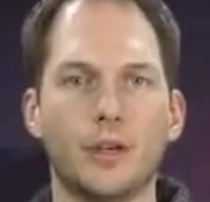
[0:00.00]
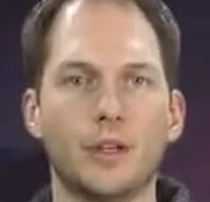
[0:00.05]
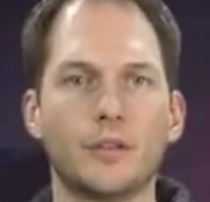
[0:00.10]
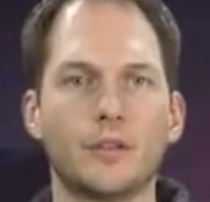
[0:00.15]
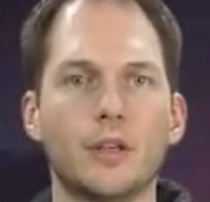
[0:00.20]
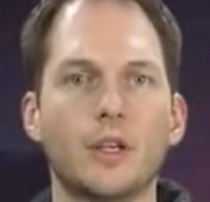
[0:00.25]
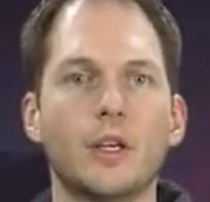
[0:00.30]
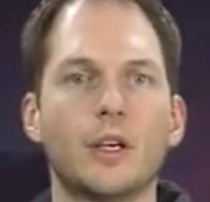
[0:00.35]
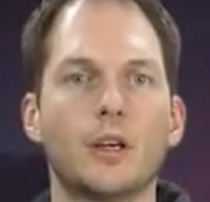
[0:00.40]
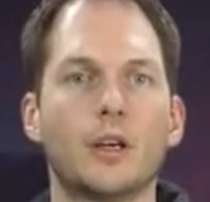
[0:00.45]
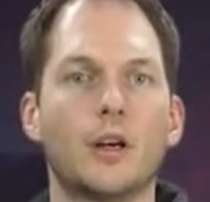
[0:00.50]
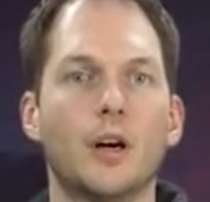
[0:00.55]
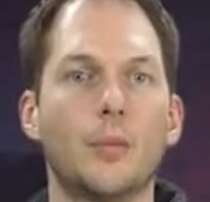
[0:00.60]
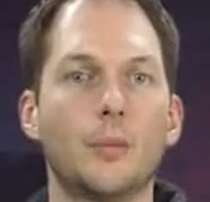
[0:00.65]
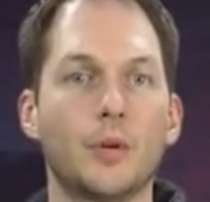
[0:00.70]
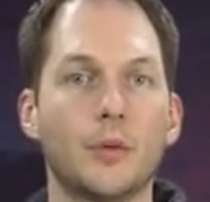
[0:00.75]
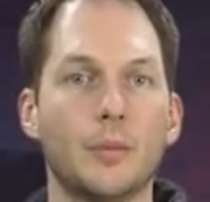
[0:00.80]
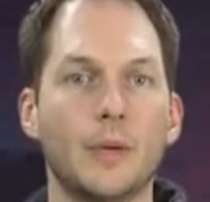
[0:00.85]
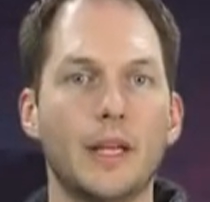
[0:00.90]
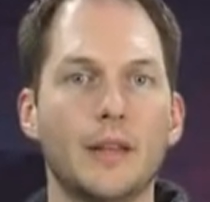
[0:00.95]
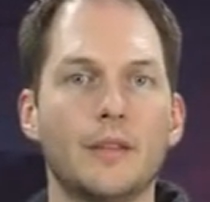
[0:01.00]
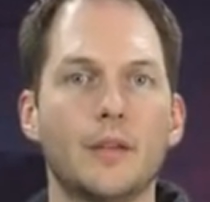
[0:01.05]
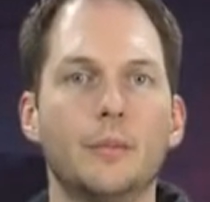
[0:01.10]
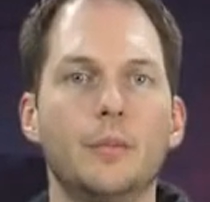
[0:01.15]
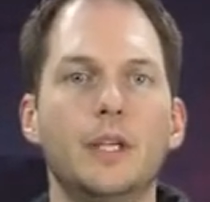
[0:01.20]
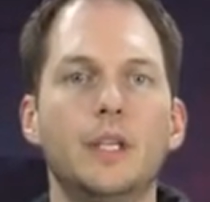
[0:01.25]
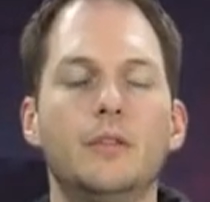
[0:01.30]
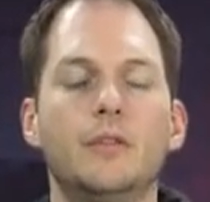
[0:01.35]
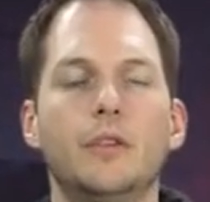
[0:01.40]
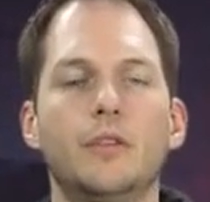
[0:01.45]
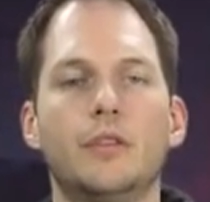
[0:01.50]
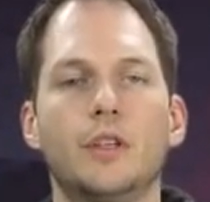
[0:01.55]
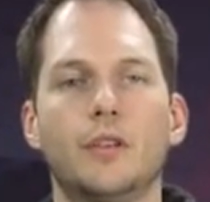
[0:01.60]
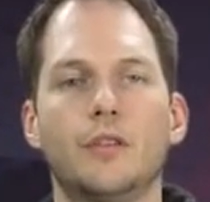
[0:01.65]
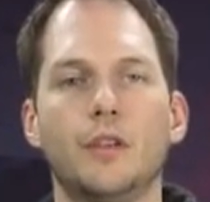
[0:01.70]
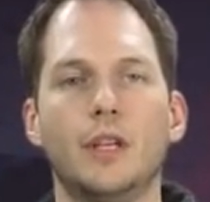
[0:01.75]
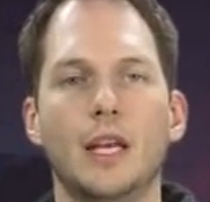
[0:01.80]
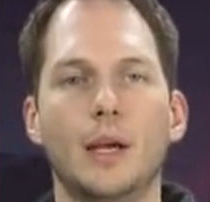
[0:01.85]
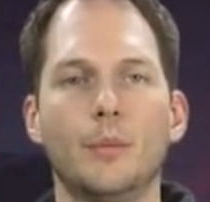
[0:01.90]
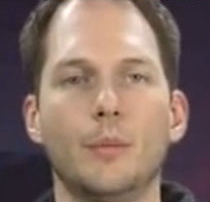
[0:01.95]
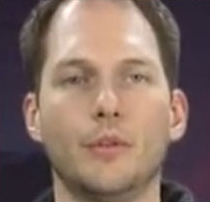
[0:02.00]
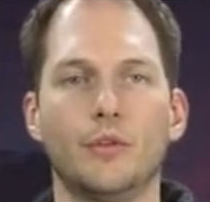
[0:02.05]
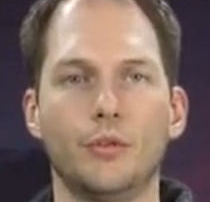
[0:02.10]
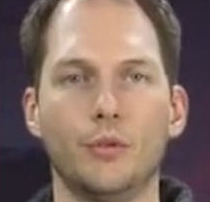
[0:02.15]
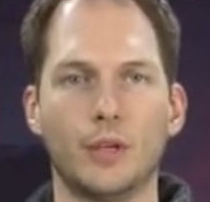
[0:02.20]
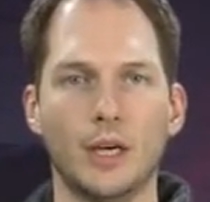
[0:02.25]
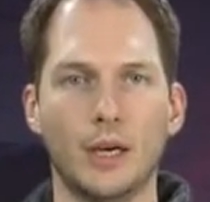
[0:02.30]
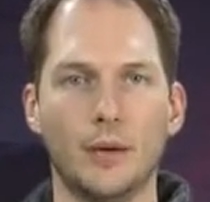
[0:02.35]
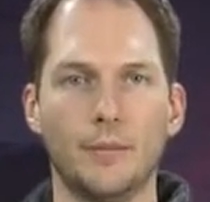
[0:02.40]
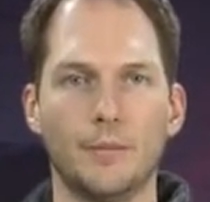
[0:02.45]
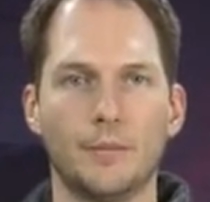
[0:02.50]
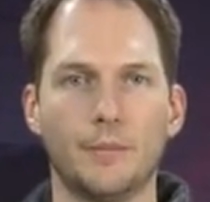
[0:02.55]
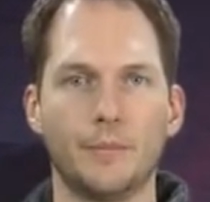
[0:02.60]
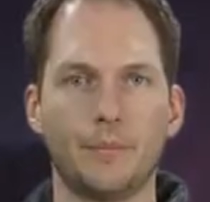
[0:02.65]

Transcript: front complement the B three sixty M Bazooka.